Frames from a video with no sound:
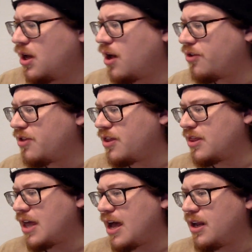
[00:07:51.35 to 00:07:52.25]
Other than
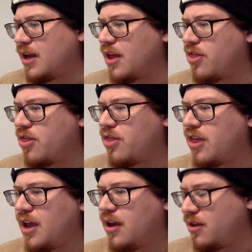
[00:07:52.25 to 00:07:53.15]
that, I
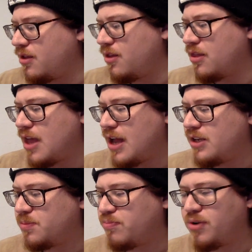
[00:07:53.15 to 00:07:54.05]
think that
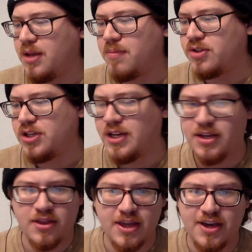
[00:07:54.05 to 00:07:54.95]
is pretty much
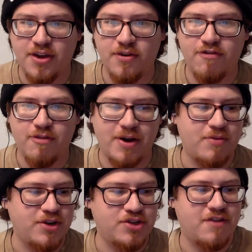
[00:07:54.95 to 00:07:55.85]
it. Thank you for my
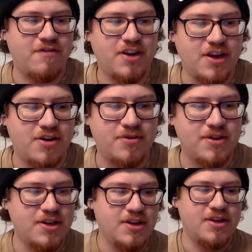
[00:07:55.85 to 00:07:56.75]
Quickshare video.
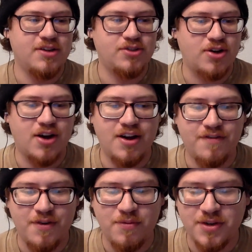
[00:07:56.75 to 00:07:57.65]
Sorry
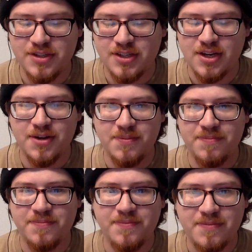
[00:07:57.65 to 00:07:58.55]
if it was a
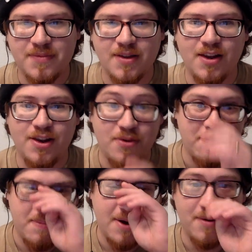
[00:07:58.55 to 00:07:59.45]
little
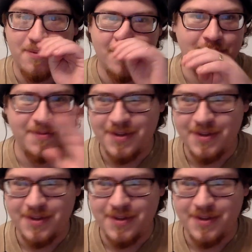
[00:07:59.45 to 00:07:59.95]
unbearable.